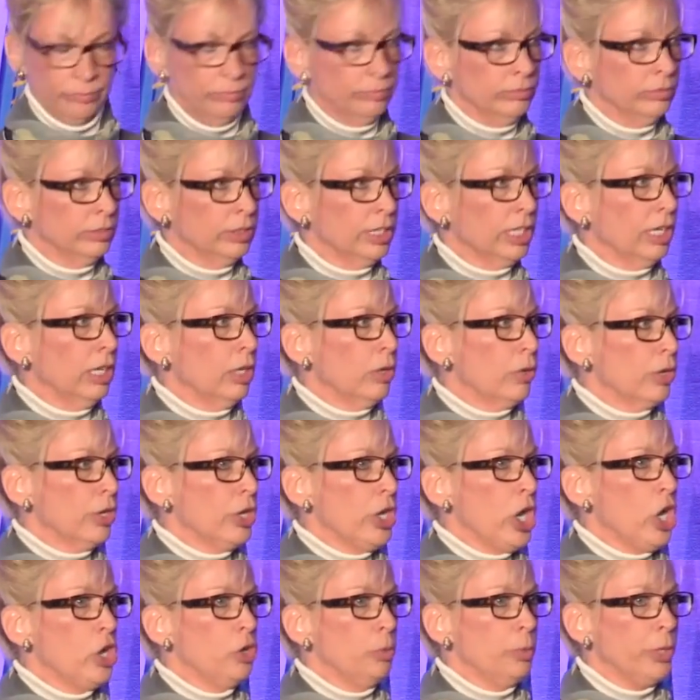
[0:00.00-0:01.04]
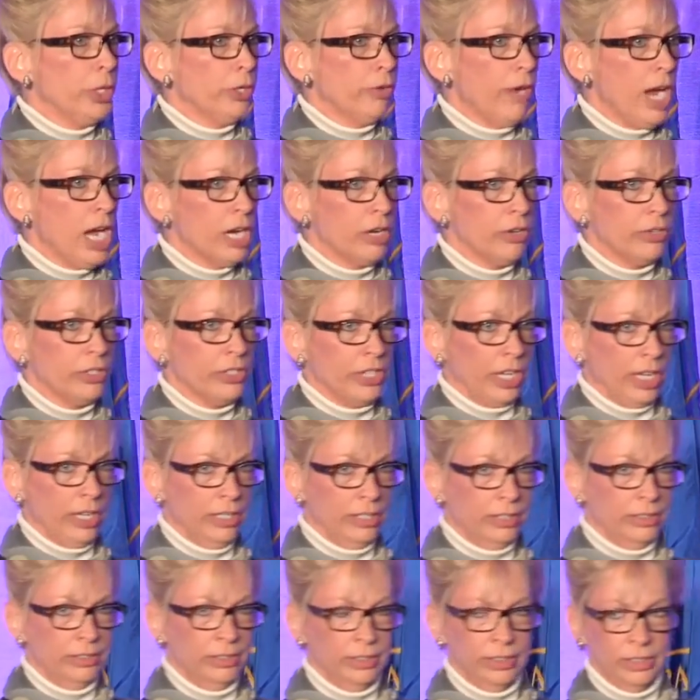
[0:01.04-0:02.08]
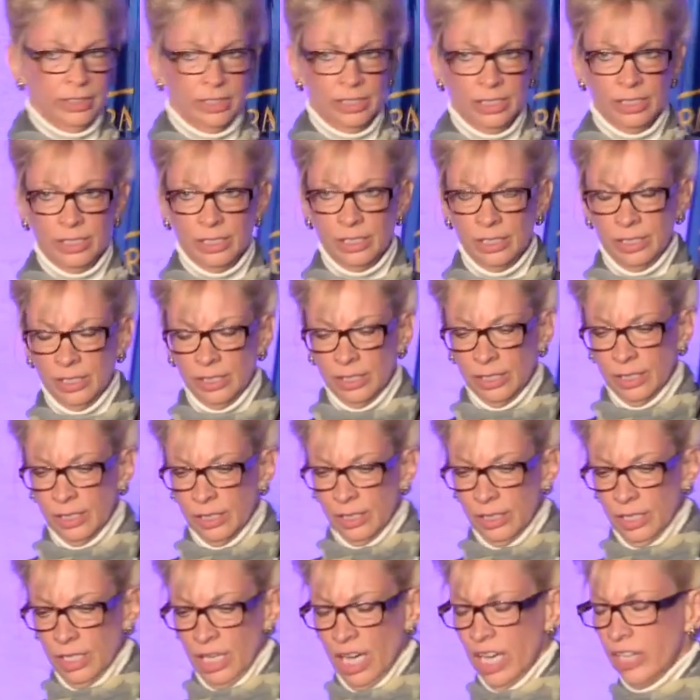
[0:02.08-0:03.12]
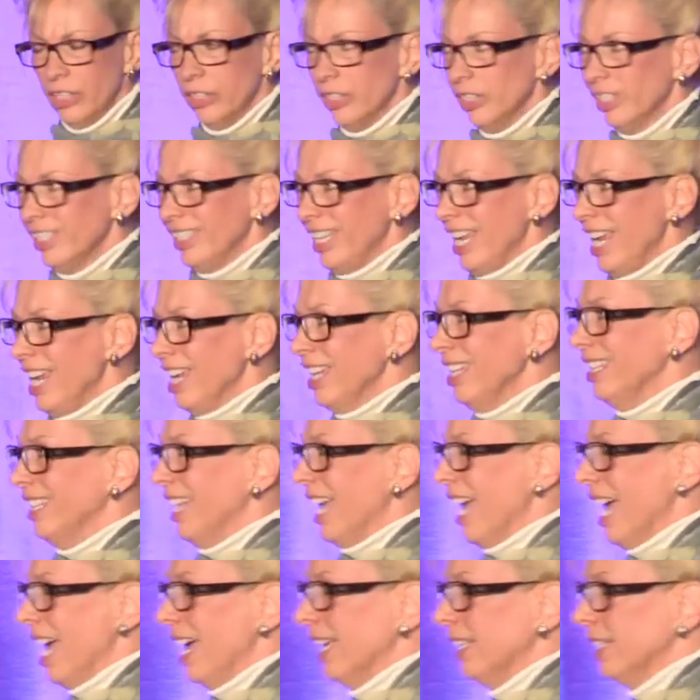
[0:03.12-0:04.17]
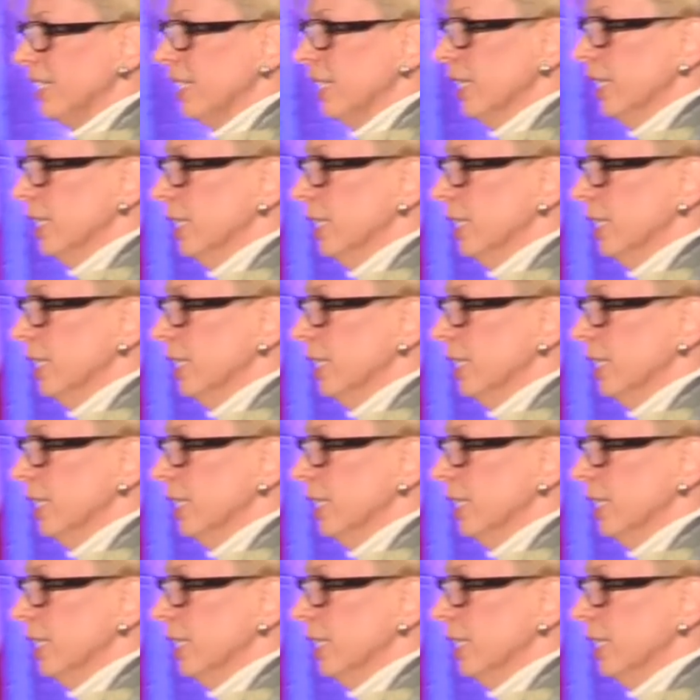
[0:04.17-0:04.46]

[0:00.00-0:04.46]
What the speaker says: little or no bureaucracy. Understand that